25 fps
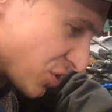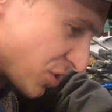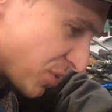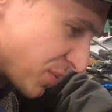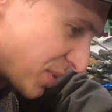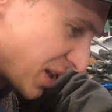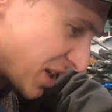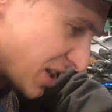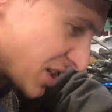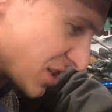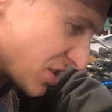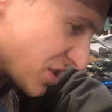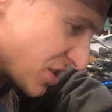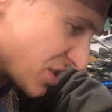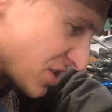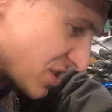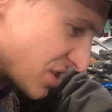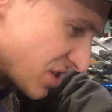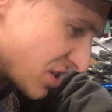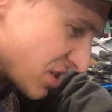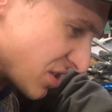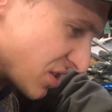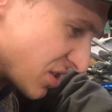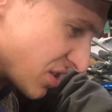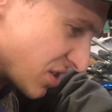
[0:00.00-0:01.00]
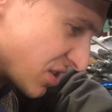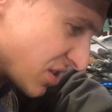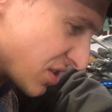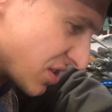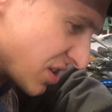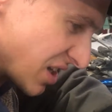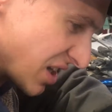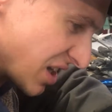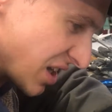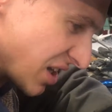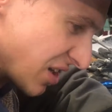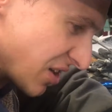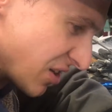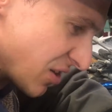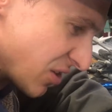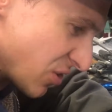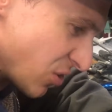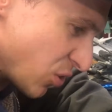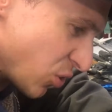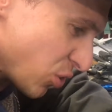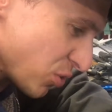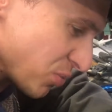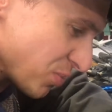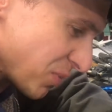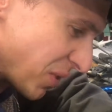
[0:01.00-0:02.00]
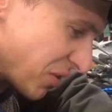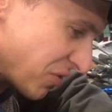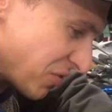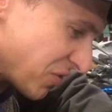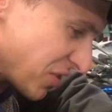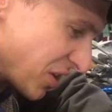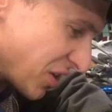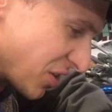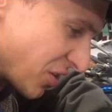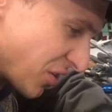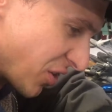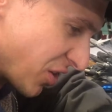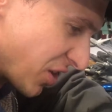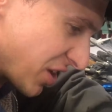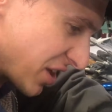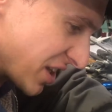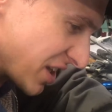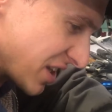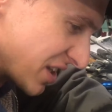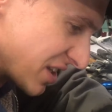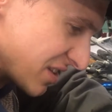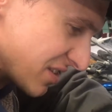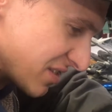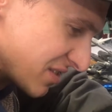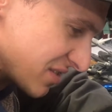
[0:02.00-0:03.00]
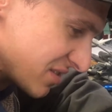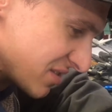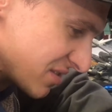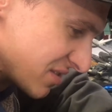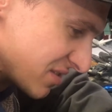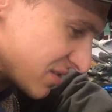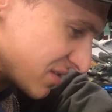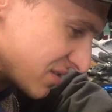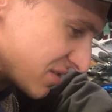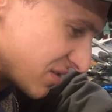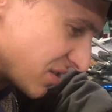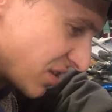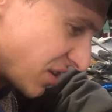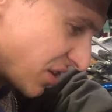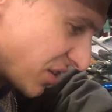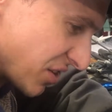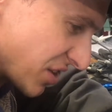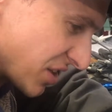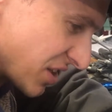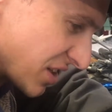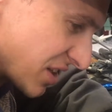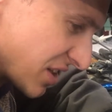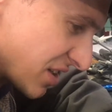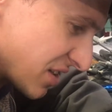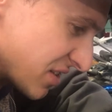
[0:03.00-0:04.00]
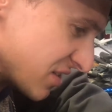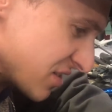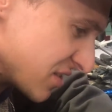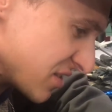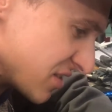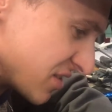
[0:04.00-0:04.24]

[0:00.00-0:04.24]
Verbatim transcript: so I'm kind of just uh, holding my finger on it, on the